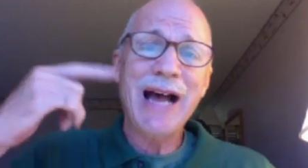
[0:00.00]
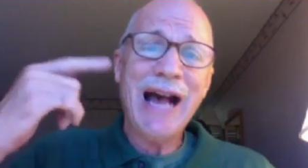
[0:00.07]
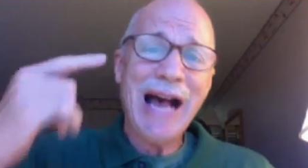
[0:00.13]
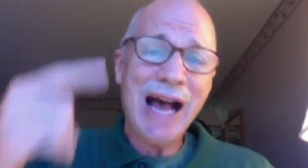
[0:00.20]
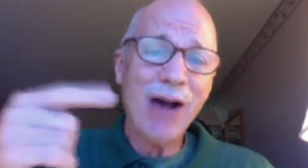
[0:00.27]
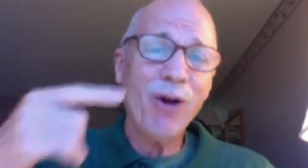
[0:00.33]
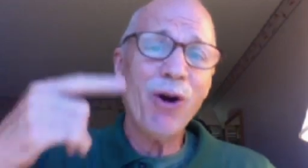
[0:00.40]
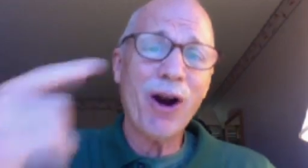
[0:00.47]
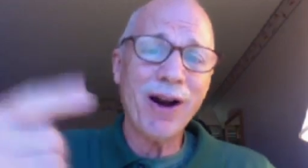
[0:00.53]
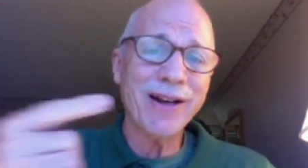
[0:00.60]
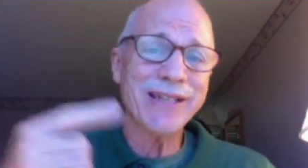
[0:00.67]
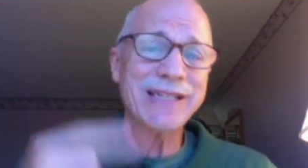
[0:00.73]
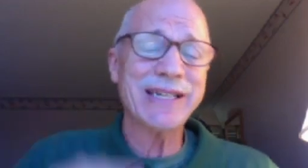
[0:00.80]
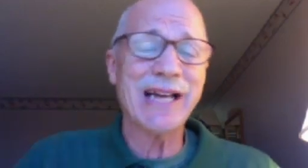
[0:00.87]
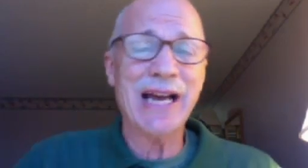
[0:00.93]
how hard
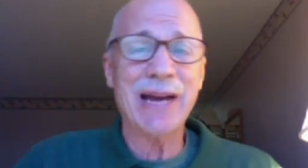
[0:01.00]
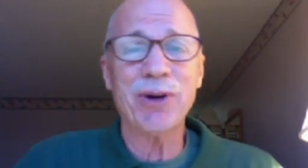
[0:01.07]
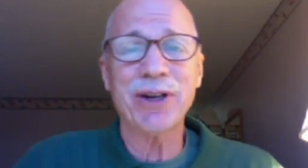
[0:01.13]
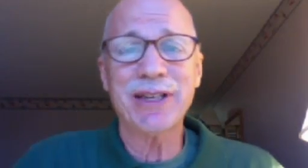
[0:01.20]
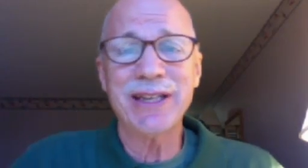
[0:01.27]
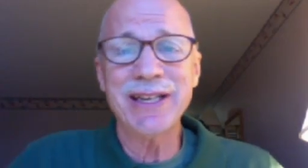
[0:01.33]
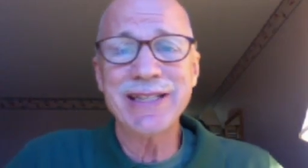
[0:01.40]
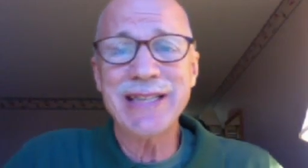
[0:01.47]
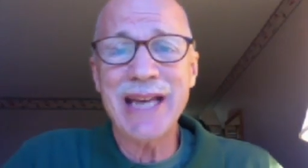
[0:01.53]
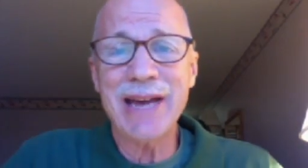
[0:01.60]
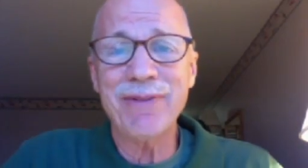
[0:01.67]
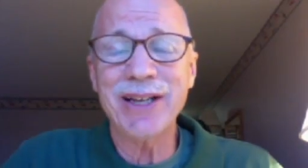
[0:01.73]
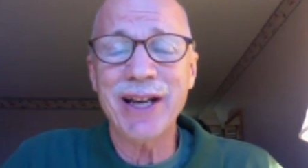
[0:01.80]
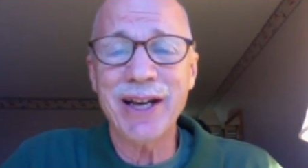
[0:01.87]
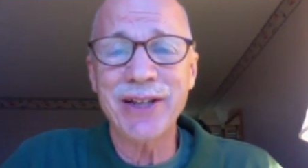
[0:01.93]
a time are kids
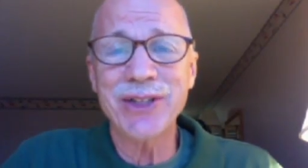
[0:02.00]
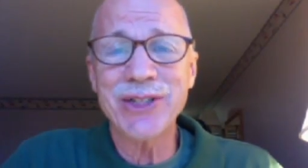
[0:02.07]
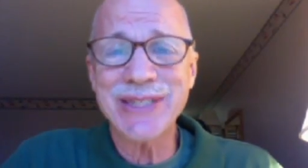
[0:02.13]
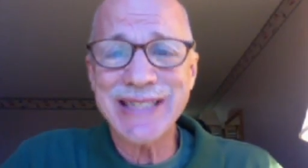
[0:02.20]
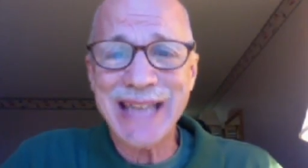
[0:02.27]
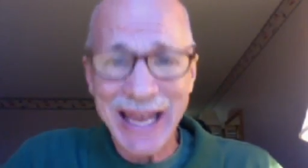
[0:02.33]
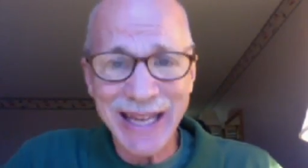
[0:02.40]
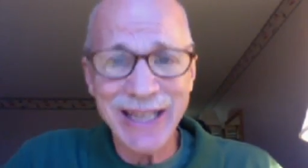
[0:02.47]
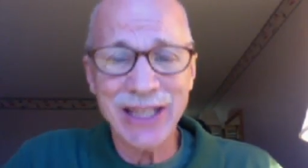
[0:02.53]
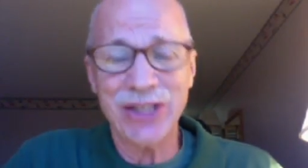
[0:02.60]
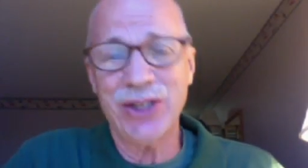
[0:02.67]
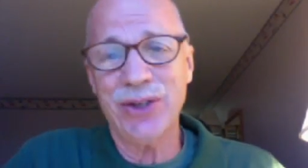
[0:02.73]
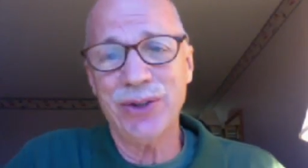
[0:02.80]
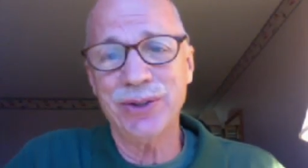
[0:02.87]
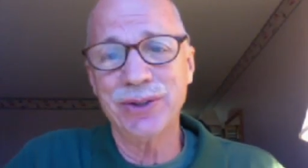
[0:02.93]
having understanding
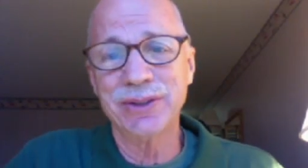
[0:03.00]
you?